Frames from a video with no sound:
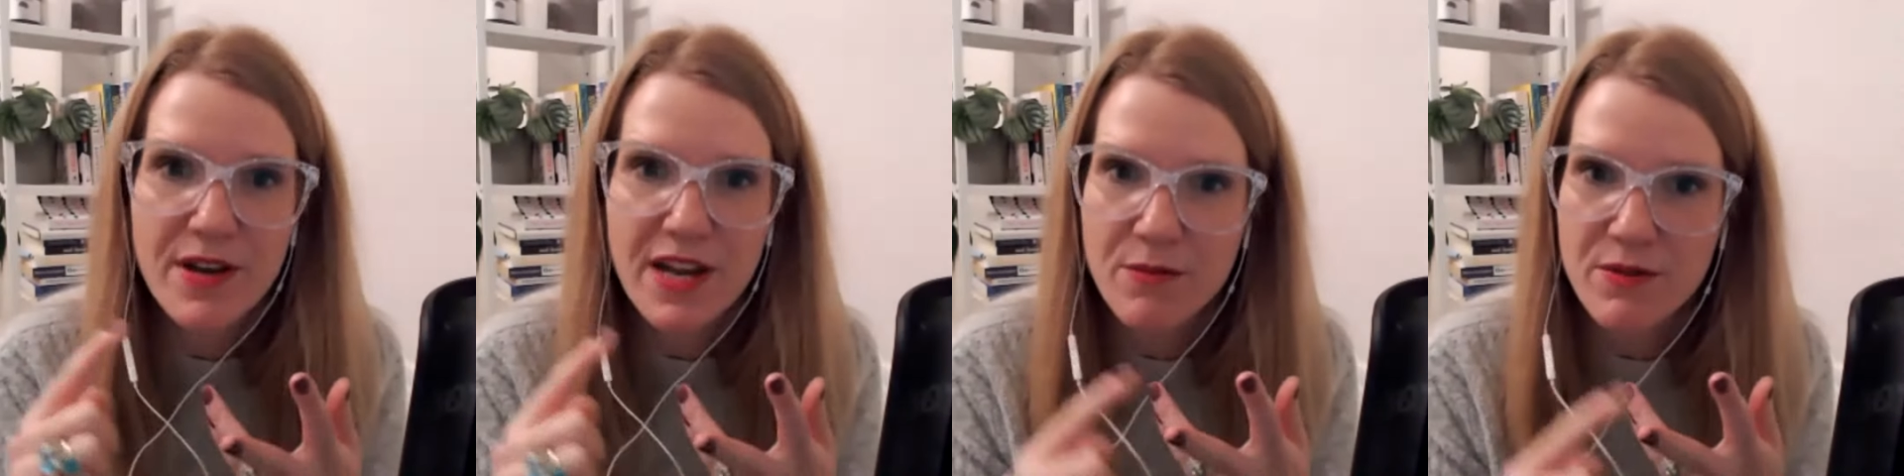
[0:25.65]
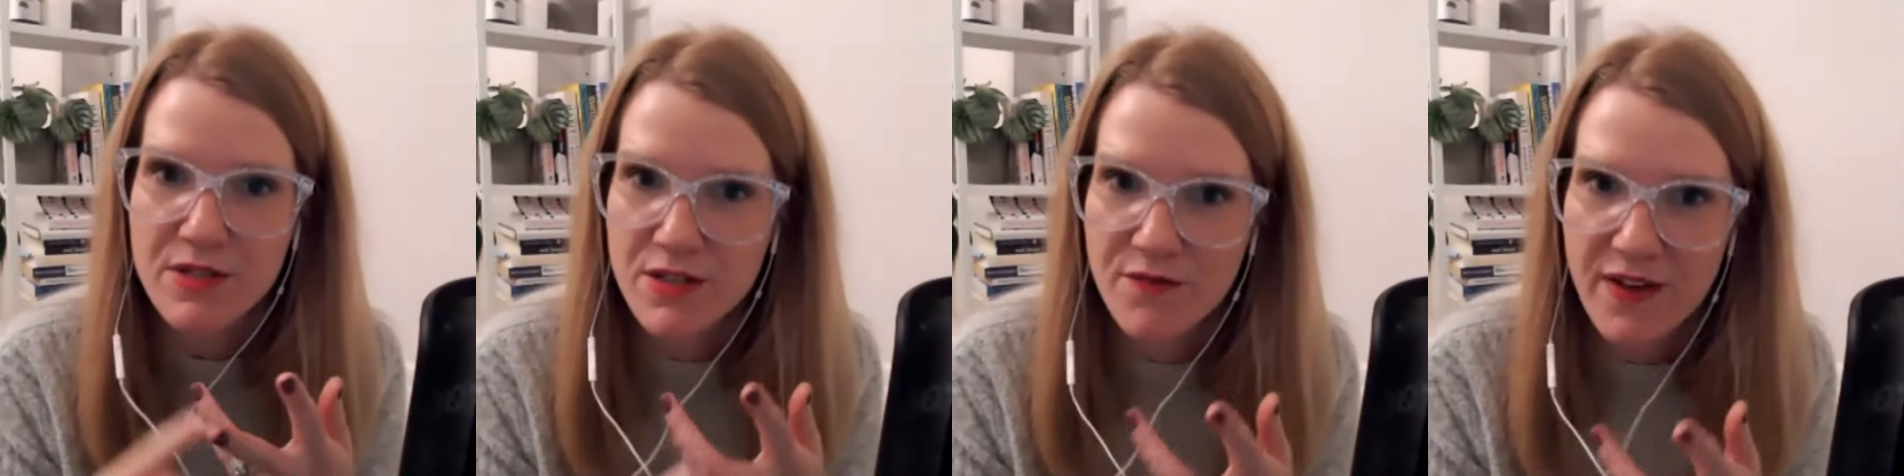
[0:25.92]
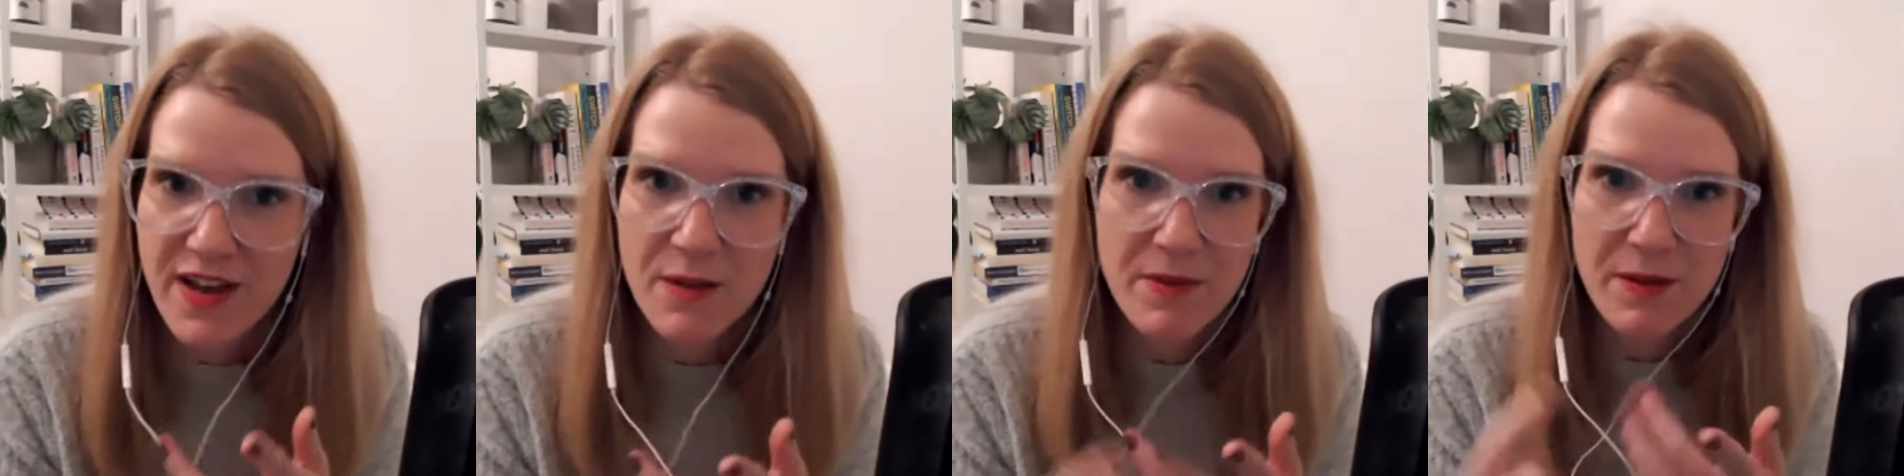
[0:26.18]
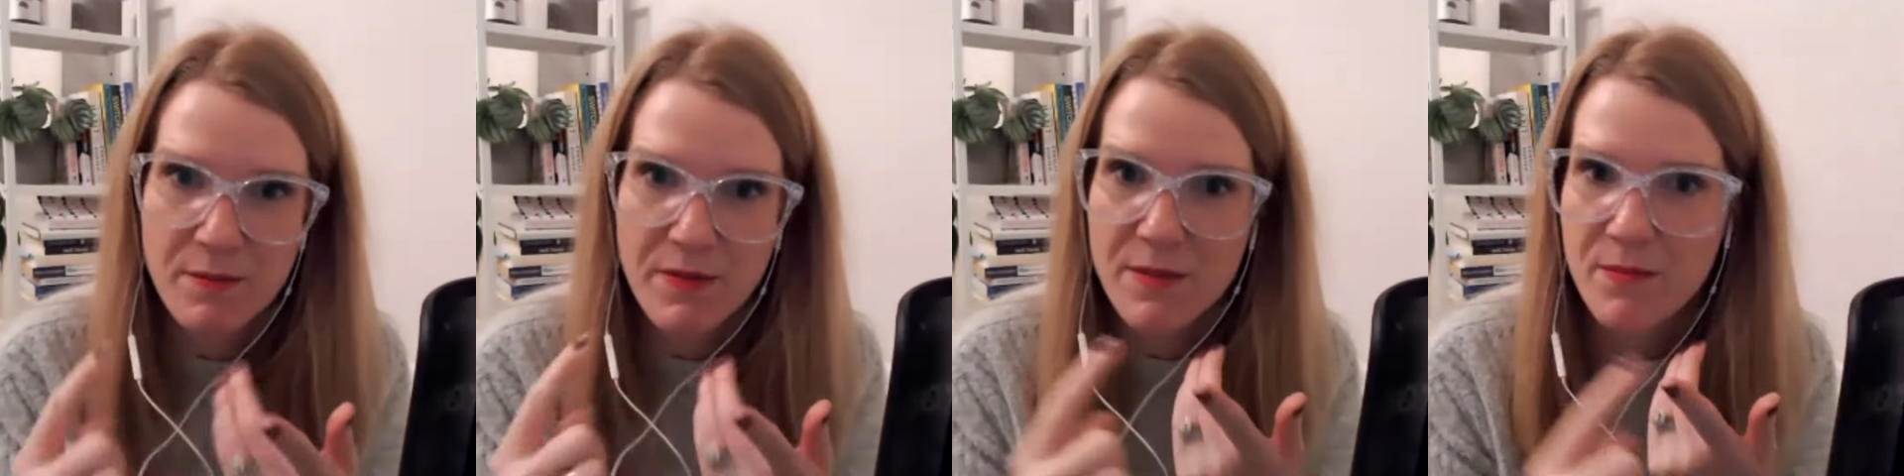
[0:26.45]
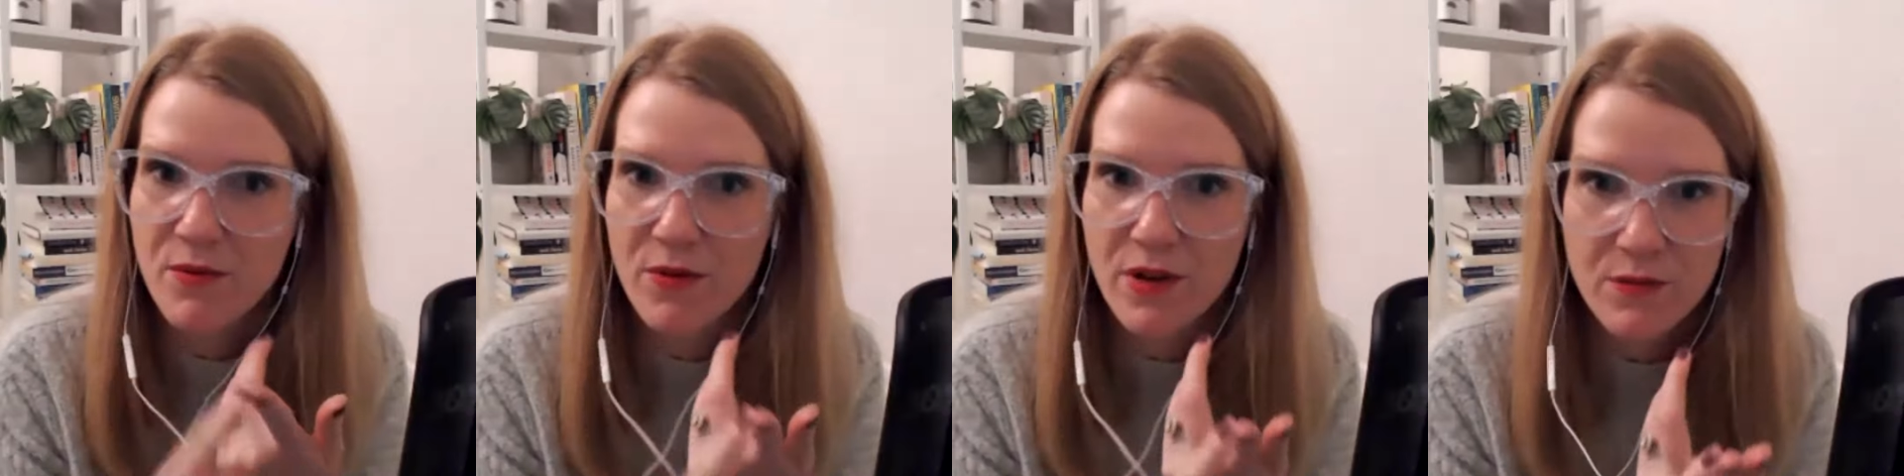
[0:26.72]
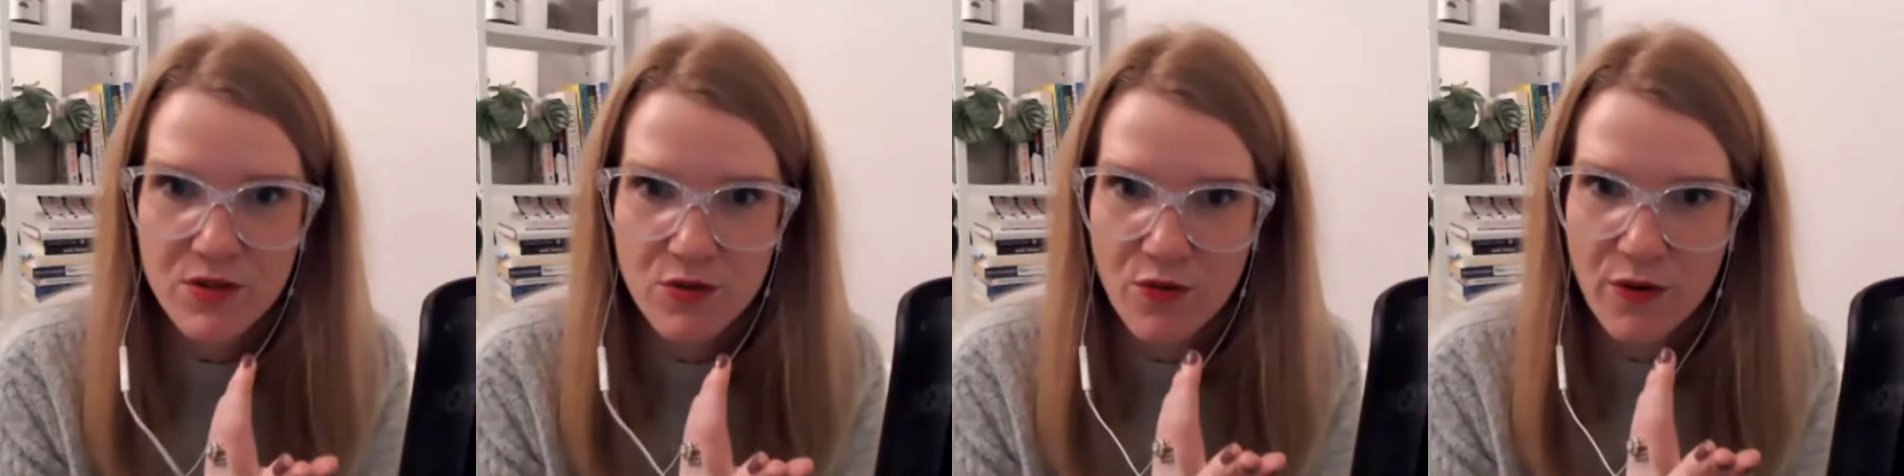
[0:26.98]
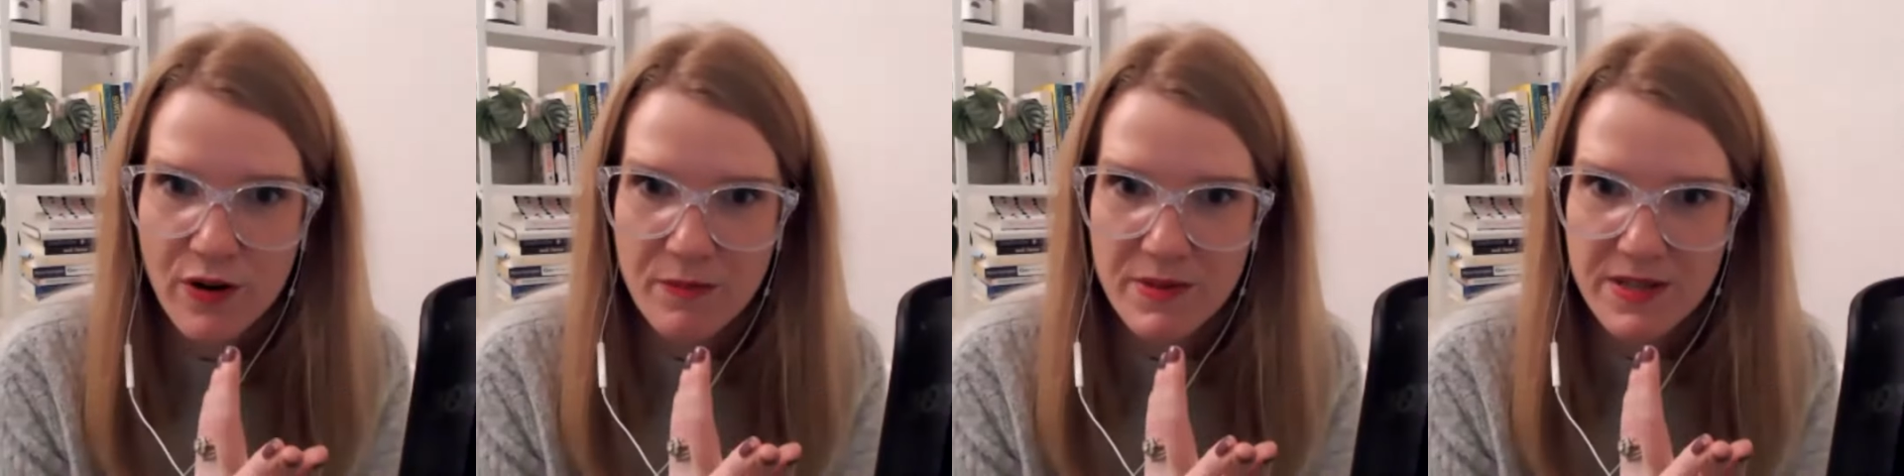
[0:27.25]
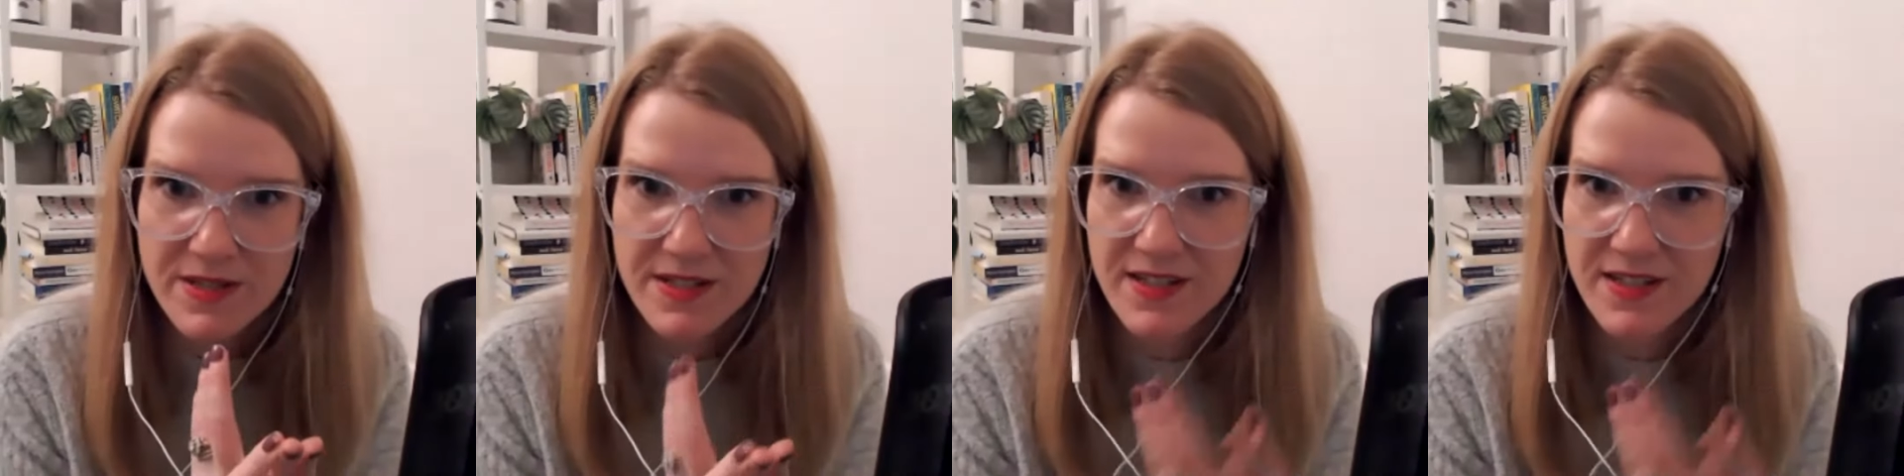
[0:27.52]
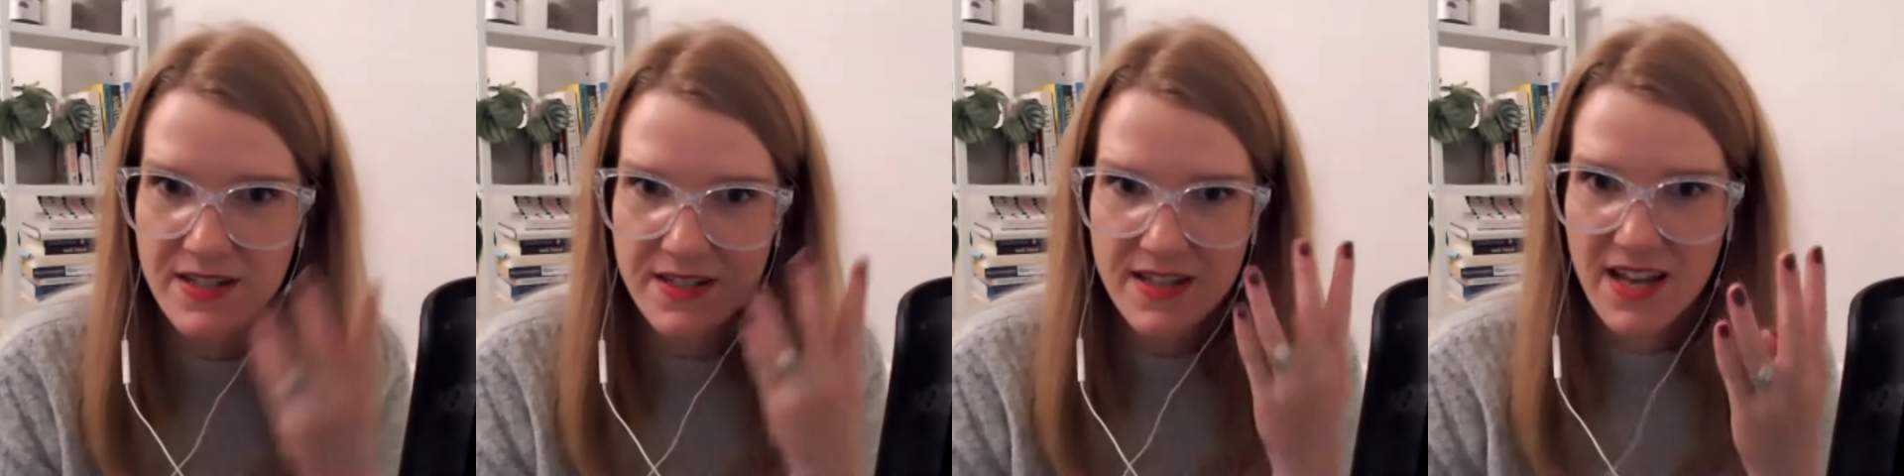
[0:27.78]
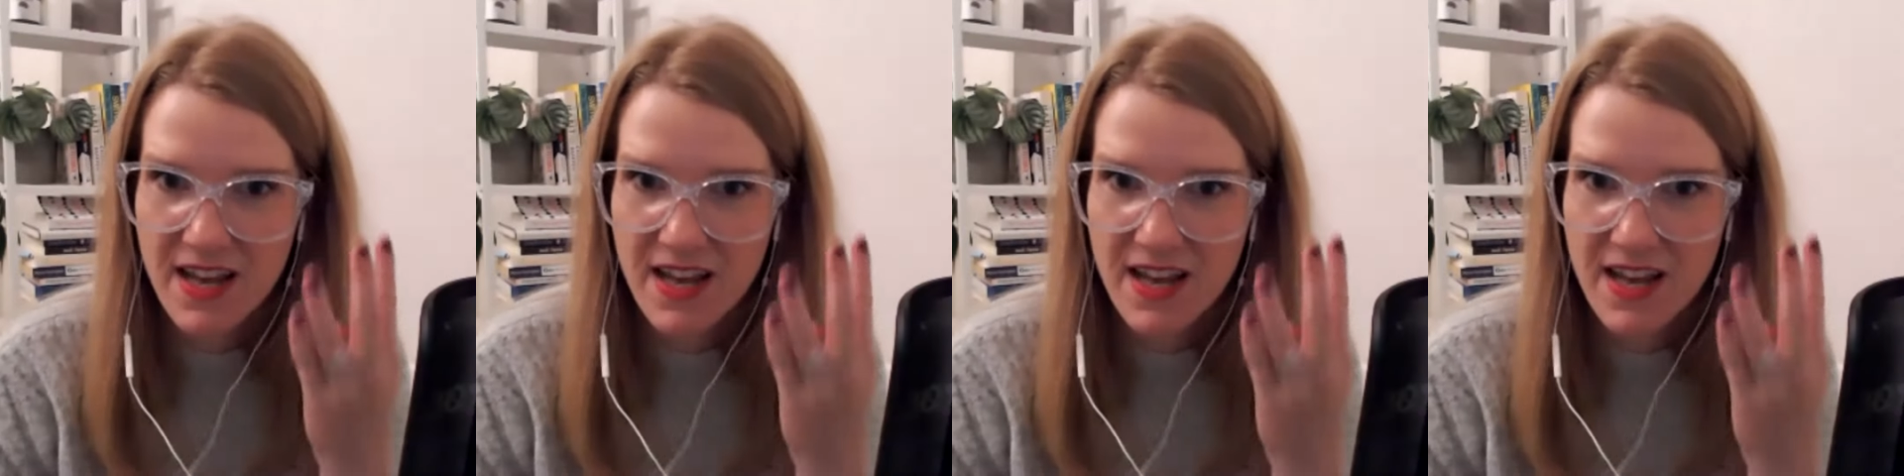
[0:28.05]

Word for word: it was developing people, it was growing businesses.